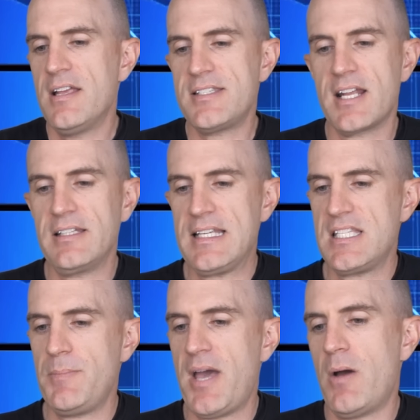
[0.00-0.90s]
Secondly
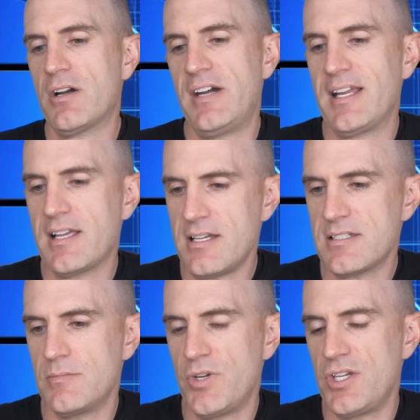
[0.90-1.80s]
is the Power Crank
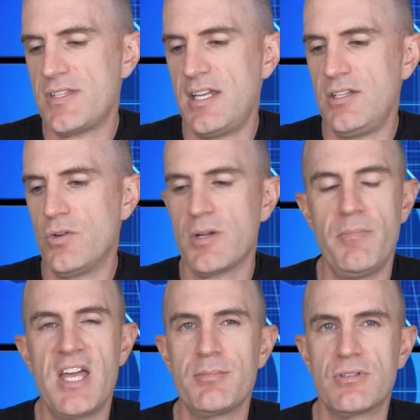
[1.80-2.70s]
Custom, where you send in your
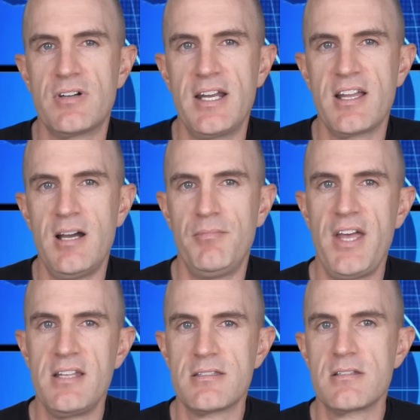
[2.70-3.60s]
compatible crank arm,
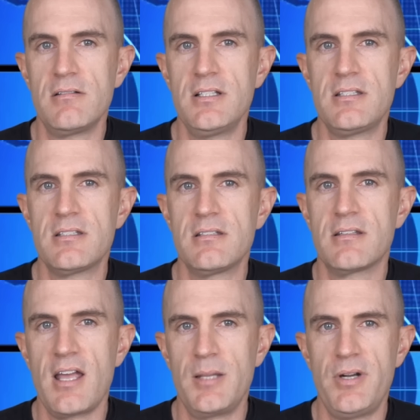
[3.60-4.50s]
they install it,
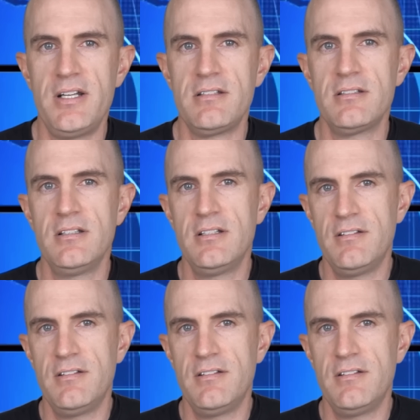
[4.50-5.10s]
calibrate it,